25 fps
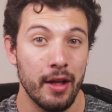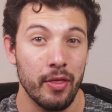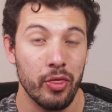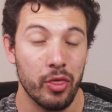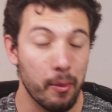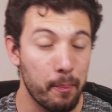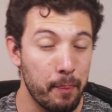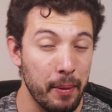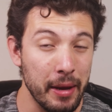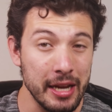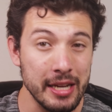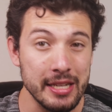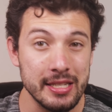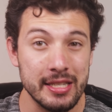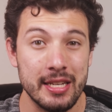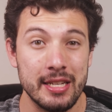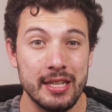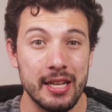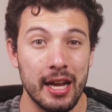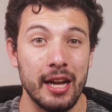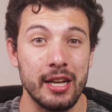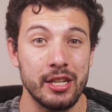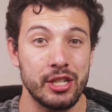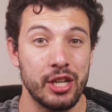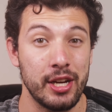The biggest
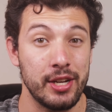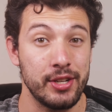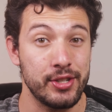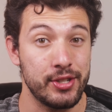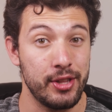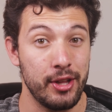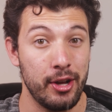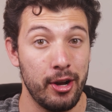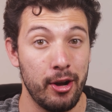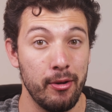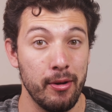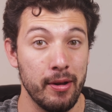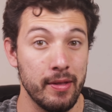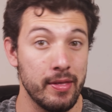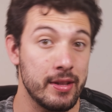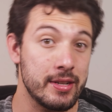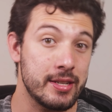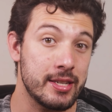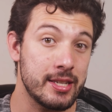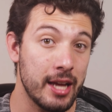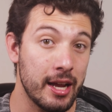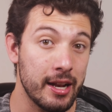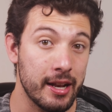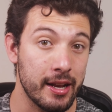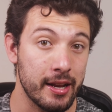design change though in the
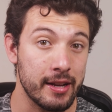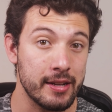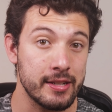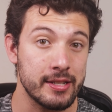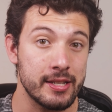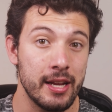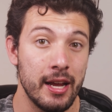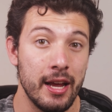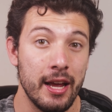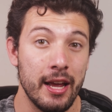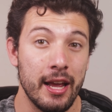settings